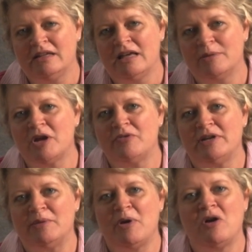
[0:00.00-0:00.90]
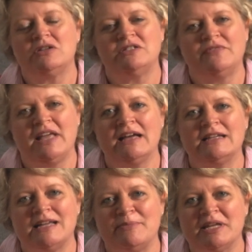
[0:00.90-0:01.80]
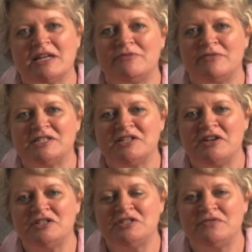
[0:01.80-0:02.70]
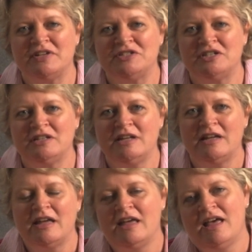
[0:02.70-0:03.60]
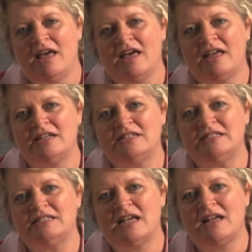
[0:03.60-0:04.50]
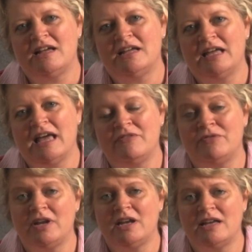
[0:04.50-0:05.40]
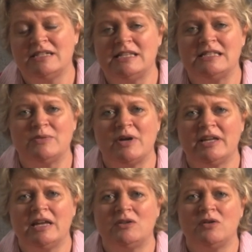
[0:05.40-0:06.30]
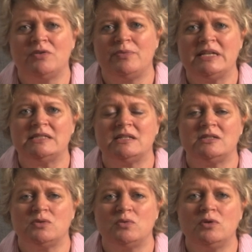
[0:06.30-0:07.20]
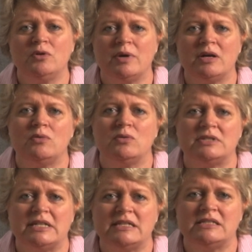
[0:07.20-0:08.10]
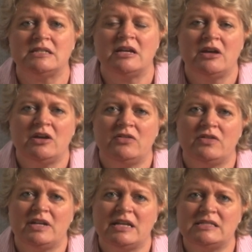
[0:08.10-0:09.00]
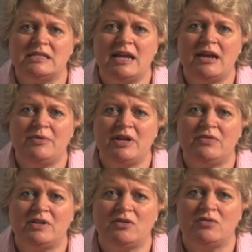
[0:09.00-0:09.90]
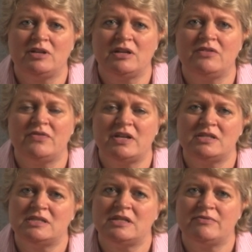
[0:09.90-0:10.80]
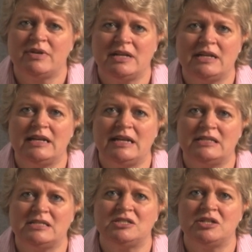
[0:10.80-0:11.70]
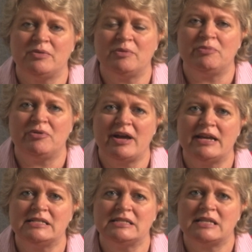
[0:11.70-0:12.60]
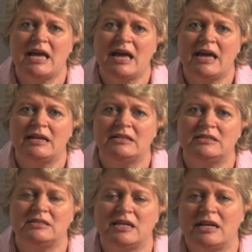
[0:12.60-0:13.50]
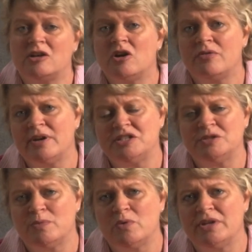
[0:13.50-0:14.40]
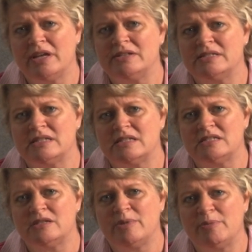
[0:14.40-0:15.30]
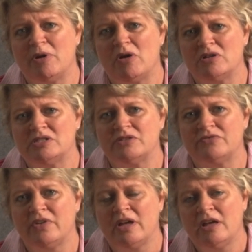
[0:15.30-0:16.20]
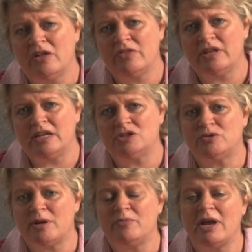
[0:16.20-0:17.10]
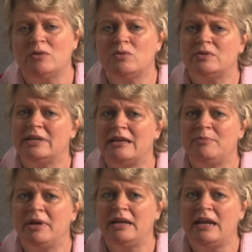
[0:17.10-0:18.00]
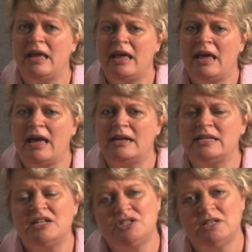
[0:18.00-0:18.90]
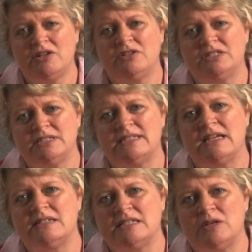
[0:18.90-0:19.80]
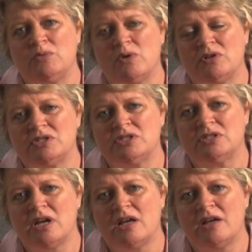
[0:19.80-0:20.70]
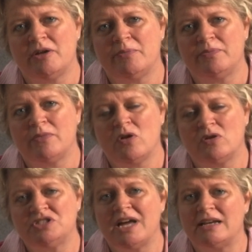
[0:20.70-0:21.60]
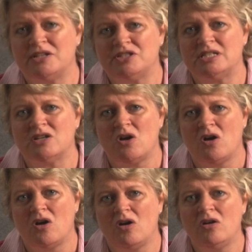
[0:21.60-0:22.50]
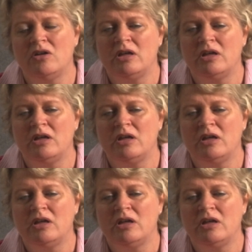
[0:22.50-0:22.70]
I'm currently part of the academic and research division and I have realised since working on the recent AUQUA audit that it's an area that our university really needs to embrace and encourage more users to be part of the TRIM record keeping and actually understanding what our challenges are